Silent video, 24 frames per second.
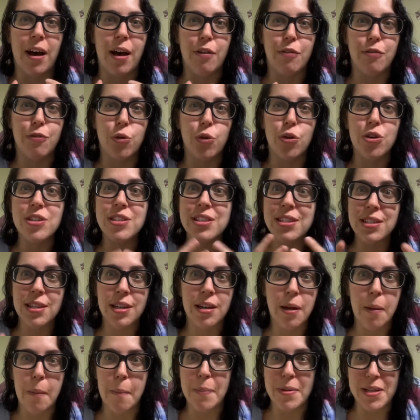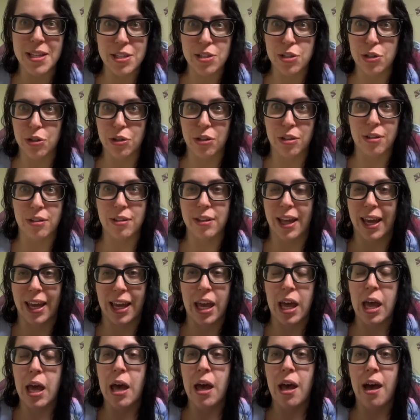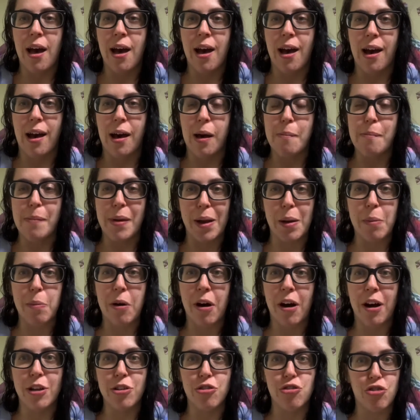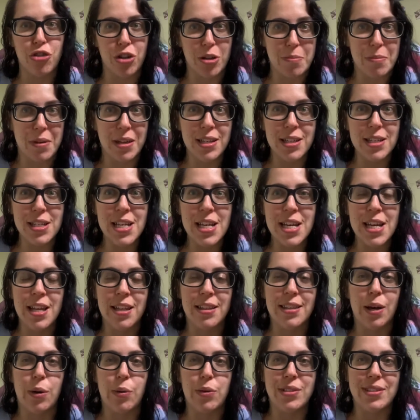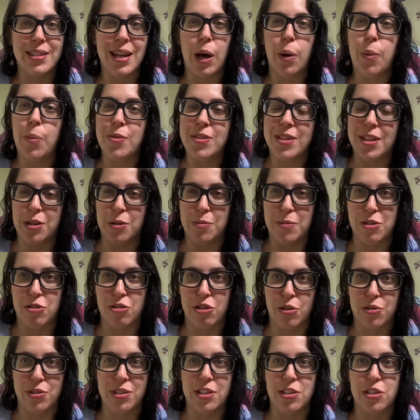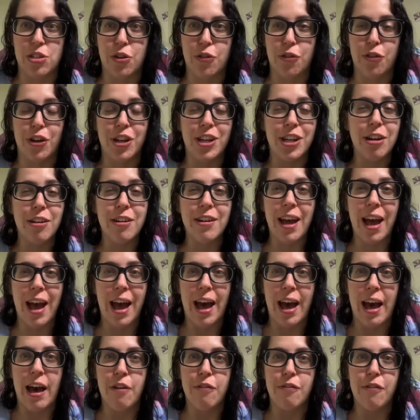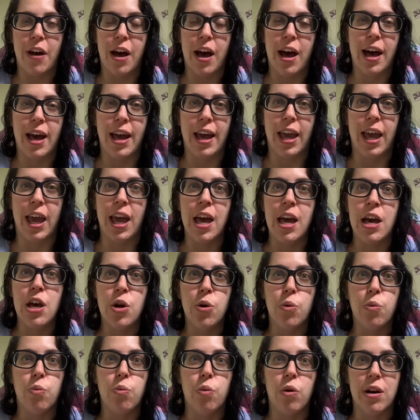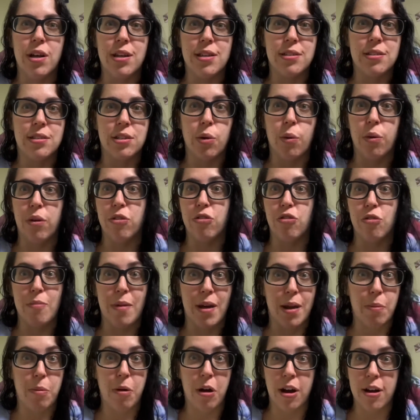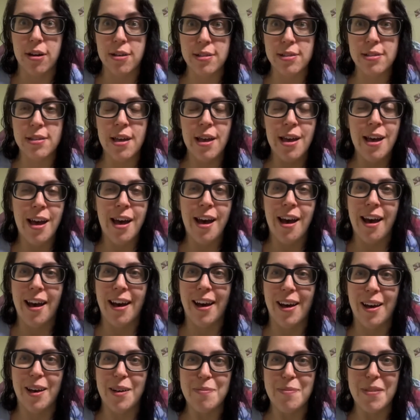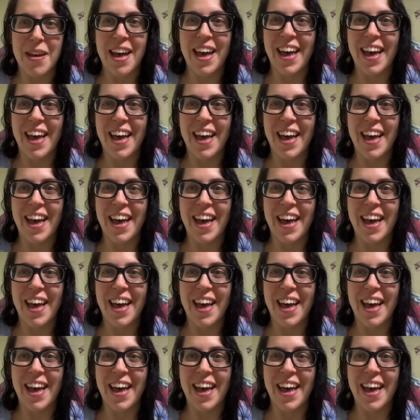forced medicinal like menopause treatment that was to help with endometriosis. So for a year and a half, I was going through menopause. And